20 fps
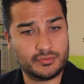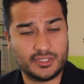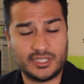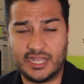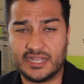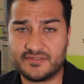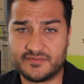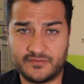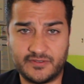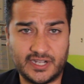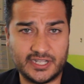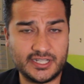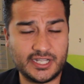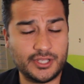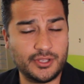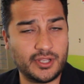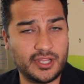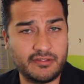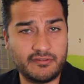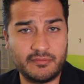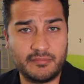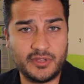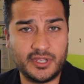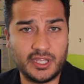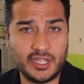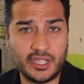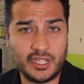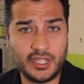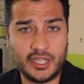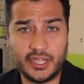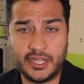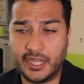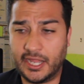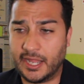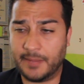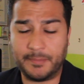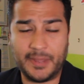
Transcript: that's fine that you're giving me a